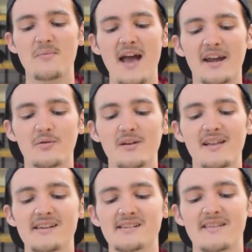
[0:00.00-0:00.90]
back and
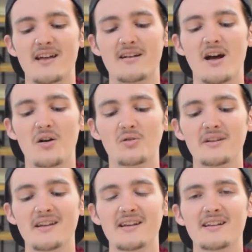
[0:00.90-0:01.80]
realizing that not only,